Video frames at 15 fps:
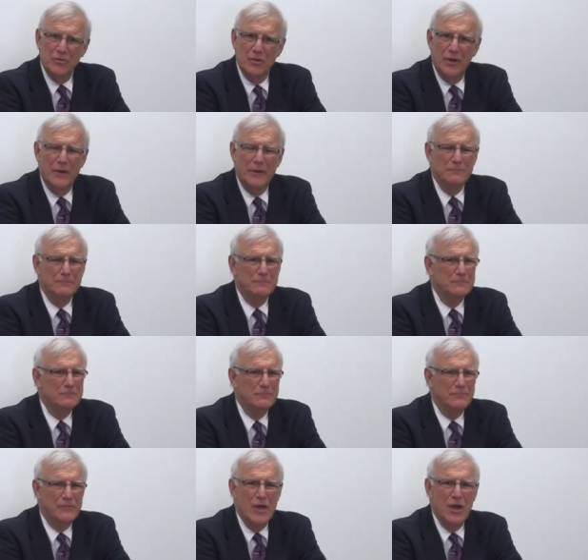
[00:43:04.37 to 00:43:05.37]
um,
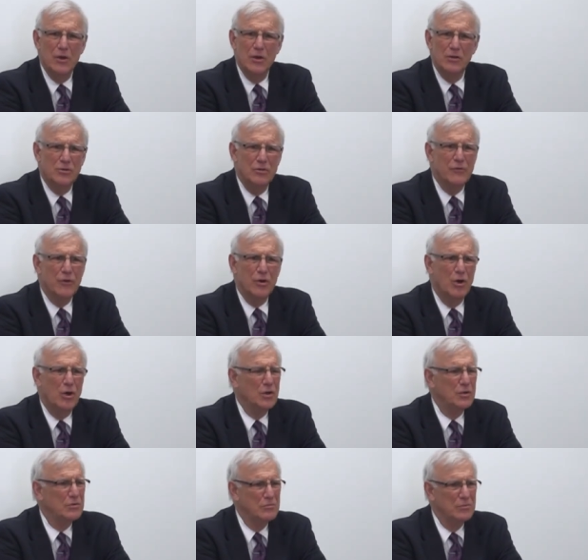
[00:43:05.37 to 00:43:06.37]
very
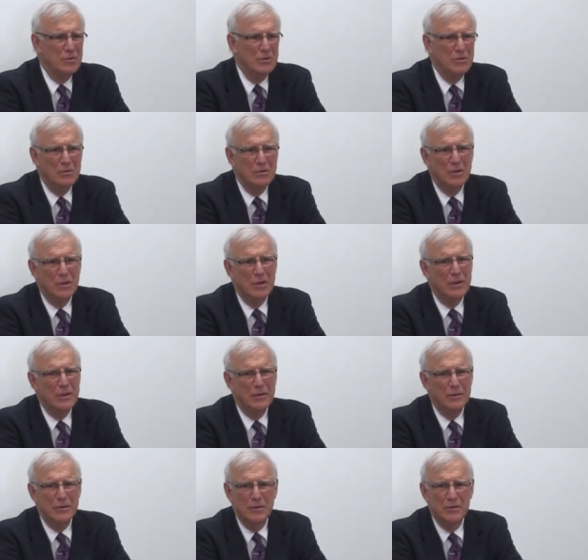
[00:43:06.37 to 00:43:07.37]
difficult
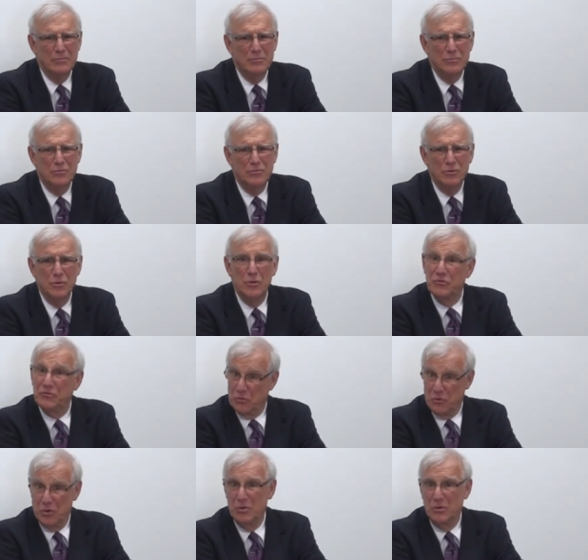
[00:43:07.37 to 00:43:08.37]
uh, to
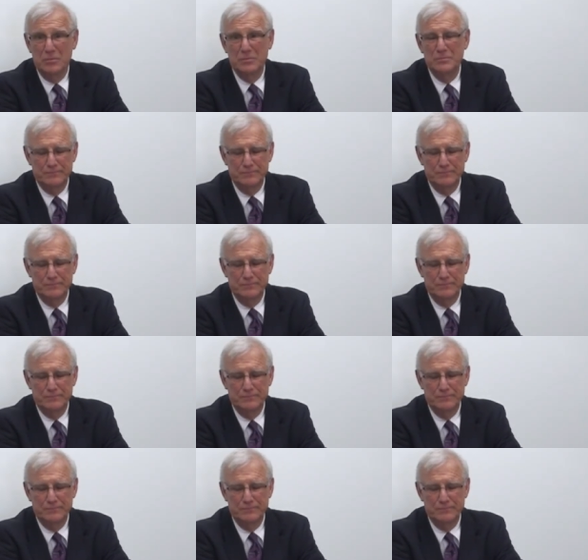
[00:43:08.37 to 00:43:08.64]
discern.